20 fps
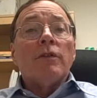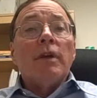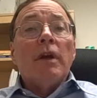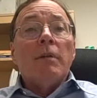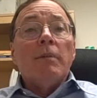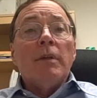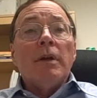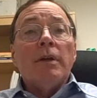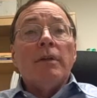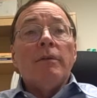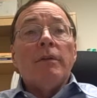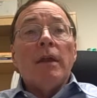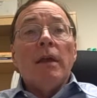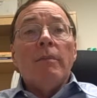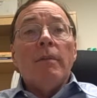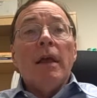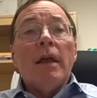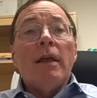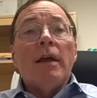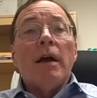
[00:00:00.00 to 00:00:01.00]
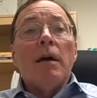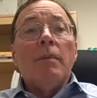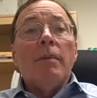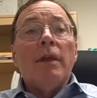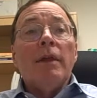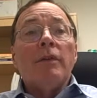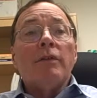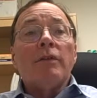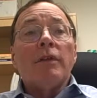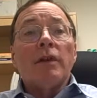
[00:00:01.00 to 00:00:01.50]
come in, they may come
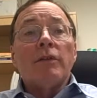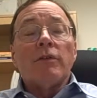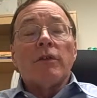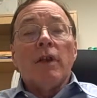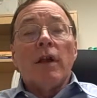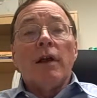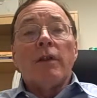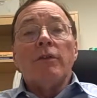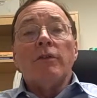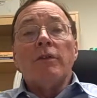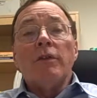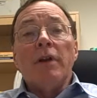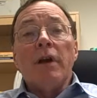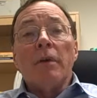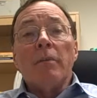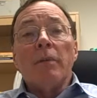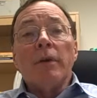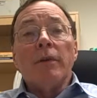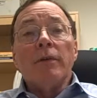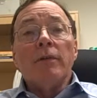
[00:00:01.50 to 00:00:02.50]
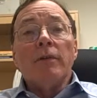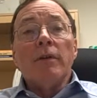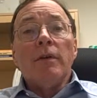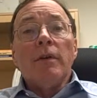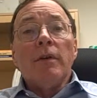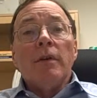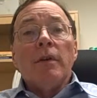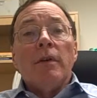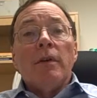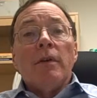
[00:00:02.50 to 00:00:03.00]
in such large numbers
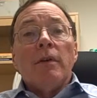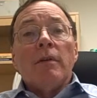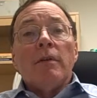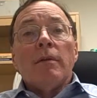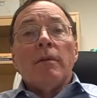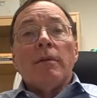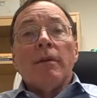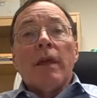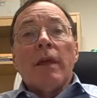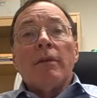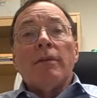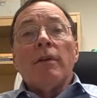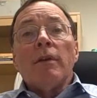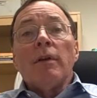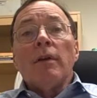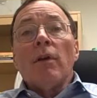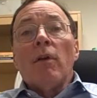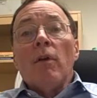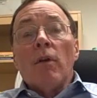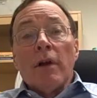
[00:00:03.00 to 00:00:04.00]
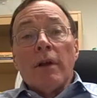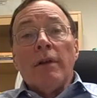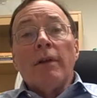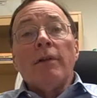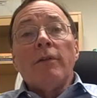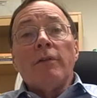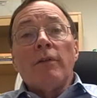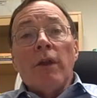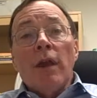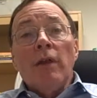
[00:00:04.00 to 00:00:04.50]
that the
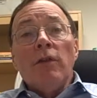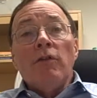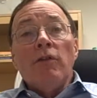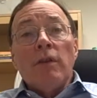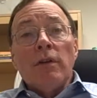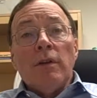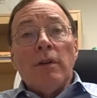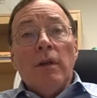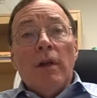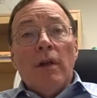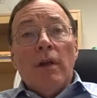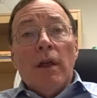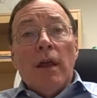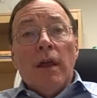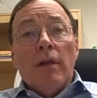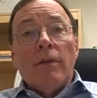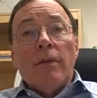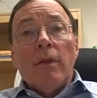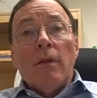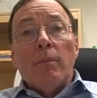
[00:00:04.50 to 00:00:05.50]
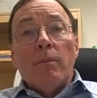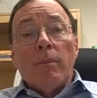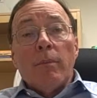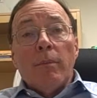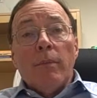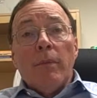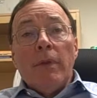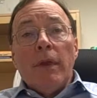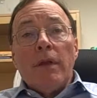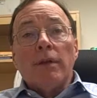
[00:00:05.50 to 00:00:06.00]
organization and
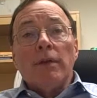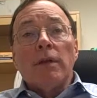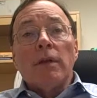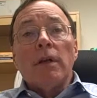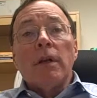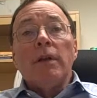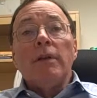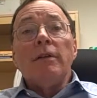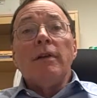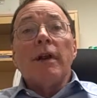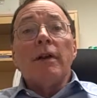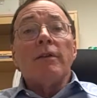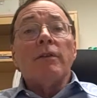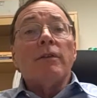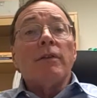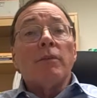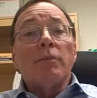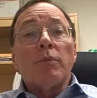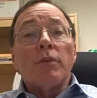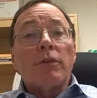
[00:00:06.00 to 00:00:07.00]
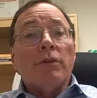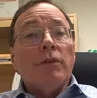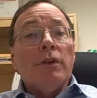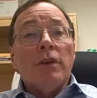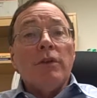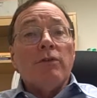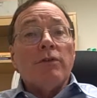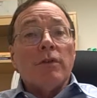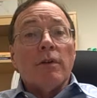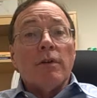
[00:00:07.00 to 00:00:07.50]
that conducts the
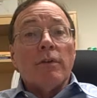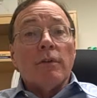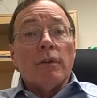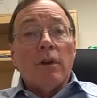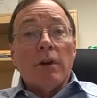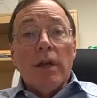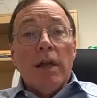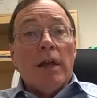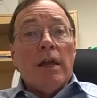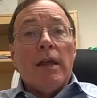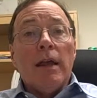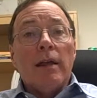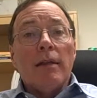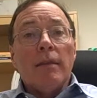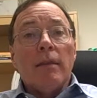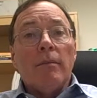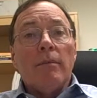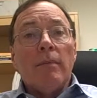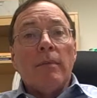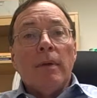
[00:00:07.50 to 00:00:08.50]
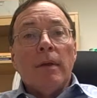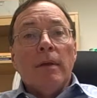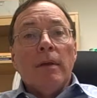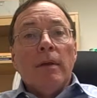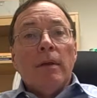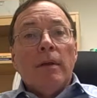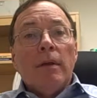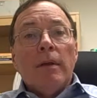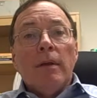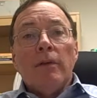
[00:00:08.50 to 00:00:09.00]
procedure of looking at them
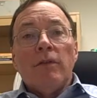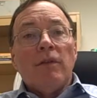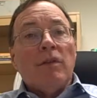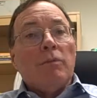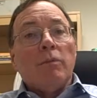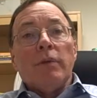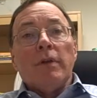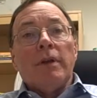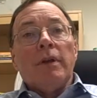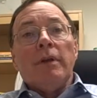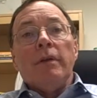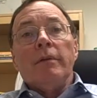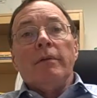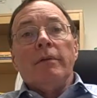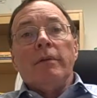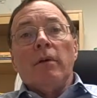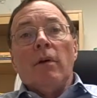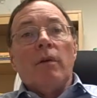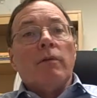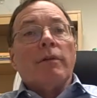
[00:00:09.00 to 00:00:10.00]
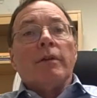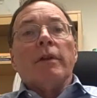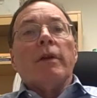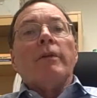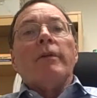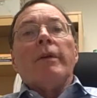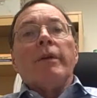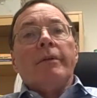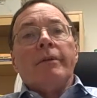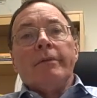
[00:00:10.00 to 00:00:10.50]
is simply
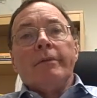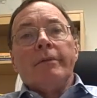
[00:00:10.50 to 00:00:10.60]
overloaded.